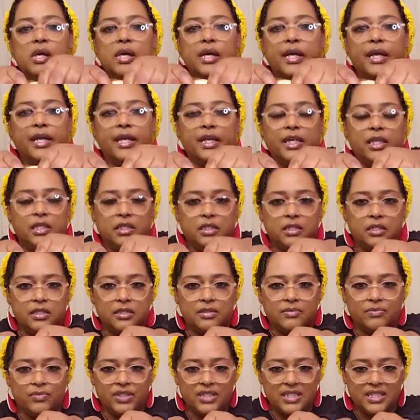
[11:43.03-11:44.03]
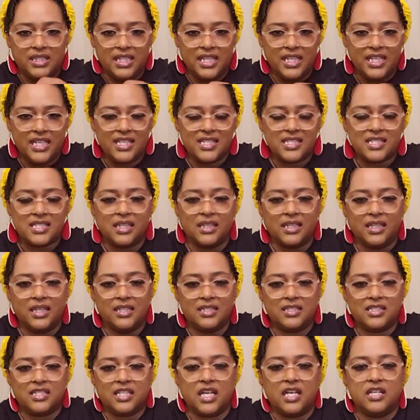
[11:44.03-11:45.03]
And with this, a lot
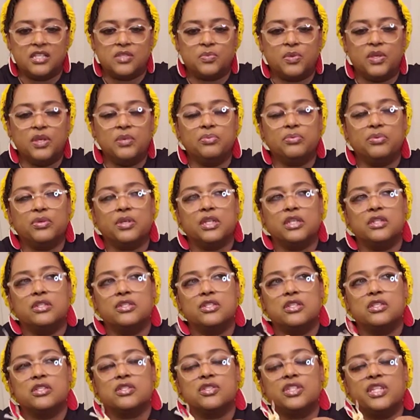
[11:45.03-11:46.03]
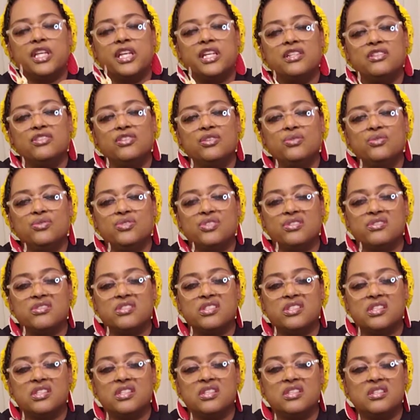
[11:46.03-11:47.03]
of times people can they use their
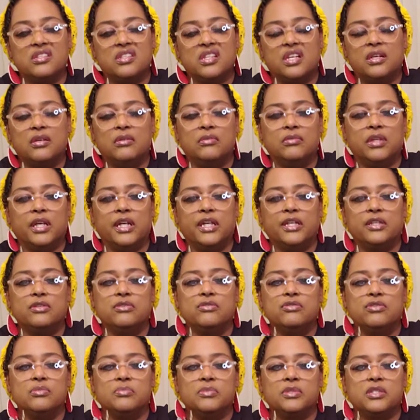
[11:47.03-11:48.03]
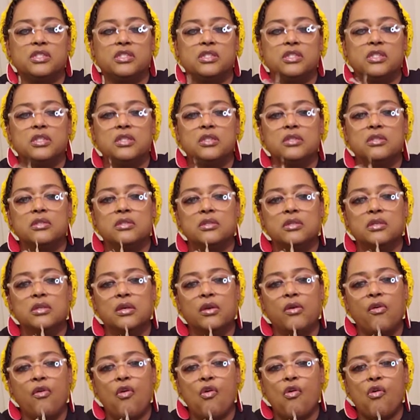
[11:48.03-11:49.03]
teeth. I don't like using my teeth
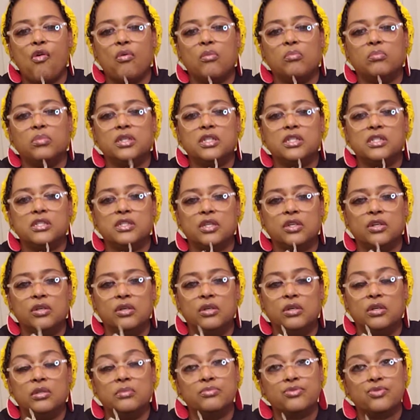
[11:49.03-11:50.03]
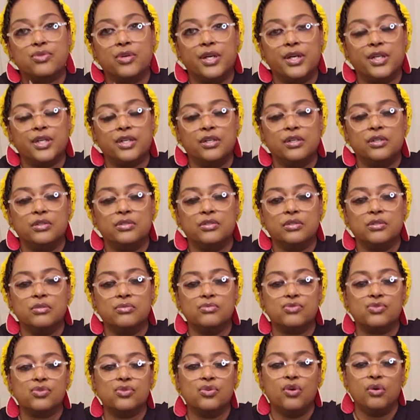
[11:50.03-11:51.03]
unless they're hard. I'm trying to hold on
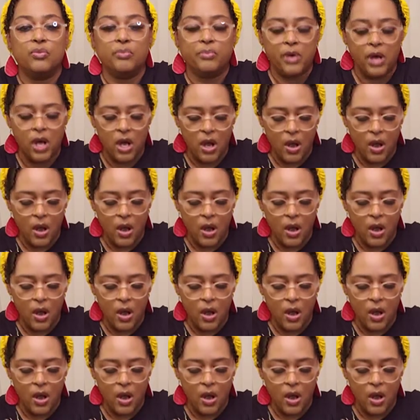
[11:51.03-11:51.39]
to them.